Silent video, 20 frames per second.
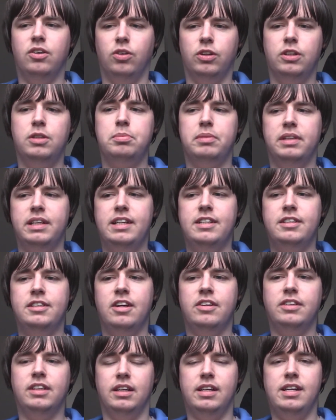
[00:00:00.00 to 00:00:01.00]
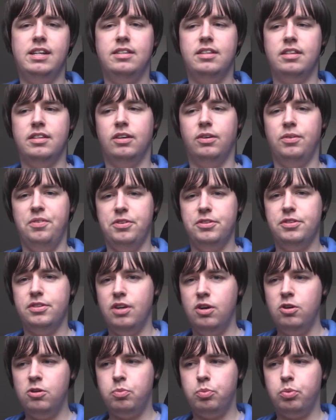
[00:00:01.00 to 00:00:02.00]
ultimately is going to lead to the whole
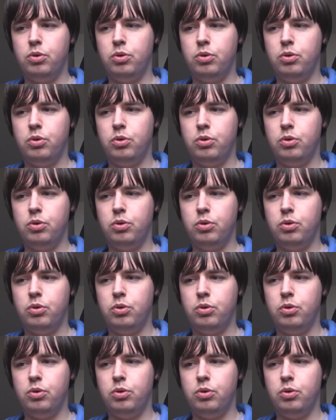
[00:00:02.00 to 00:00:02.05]
Snoke